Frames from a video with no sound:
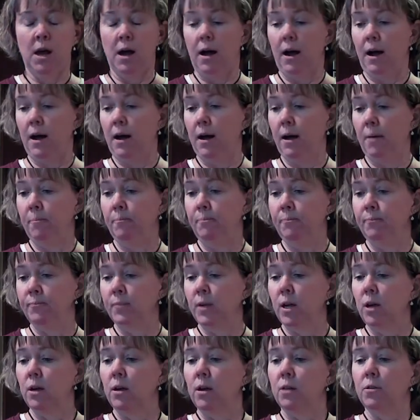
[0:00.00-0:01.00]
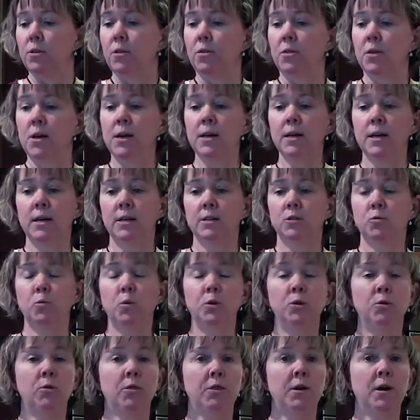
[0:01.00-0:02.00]
The thing is, when
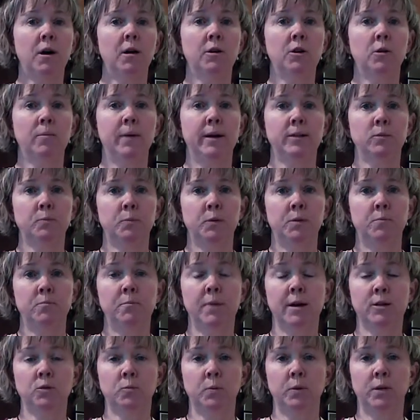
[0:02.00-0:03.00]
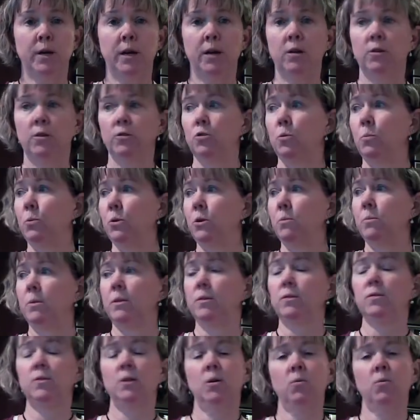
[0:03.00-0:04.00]
you thaw out your mashed potatoes, you put them in the
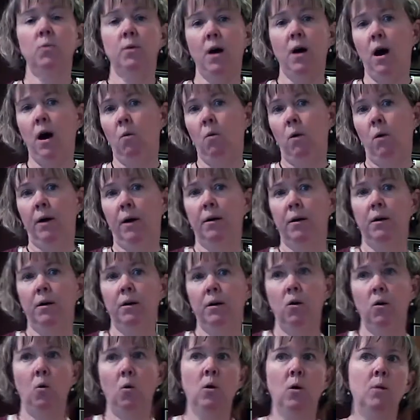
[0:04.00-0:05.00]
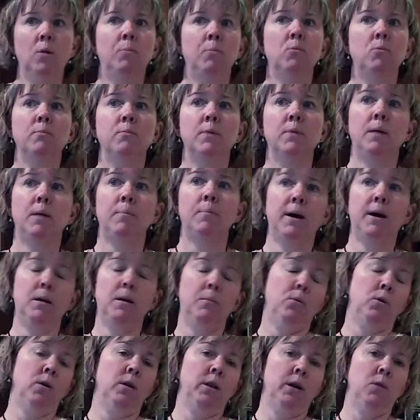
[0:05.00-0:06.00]
sink with hot water or a pot of
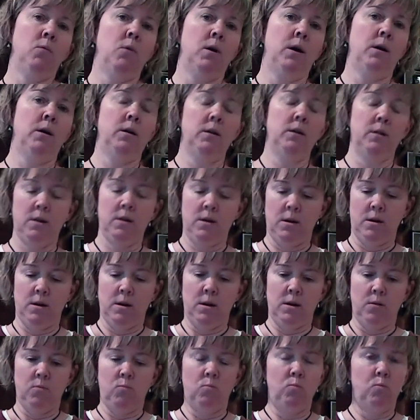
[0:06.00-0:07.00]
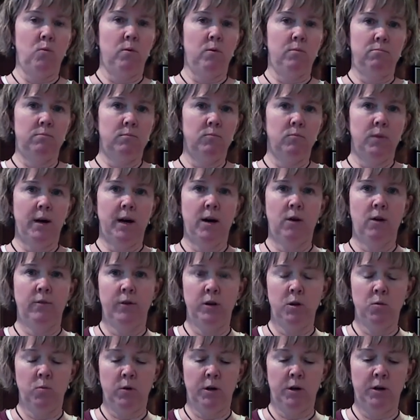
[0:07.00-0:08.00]
boiling water, however
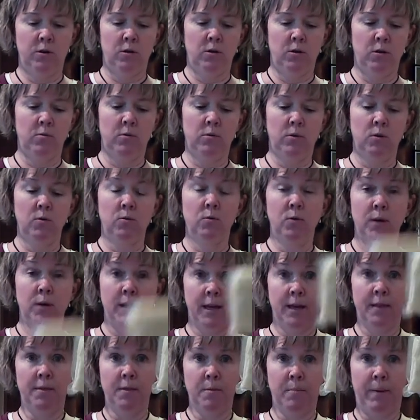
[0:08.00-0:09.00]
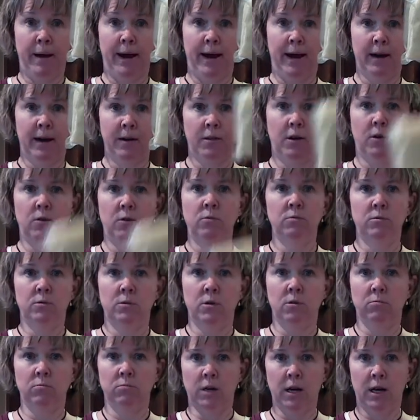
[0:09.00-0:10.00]
you want to do it. In the bag, though,
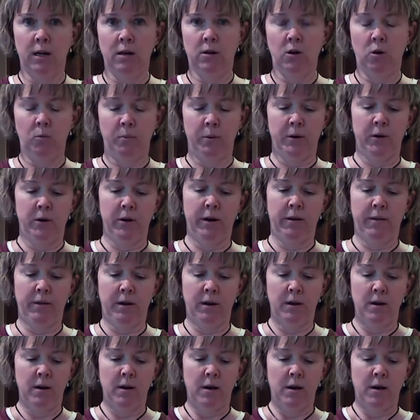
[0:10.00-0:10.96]
don't cut it open or anything.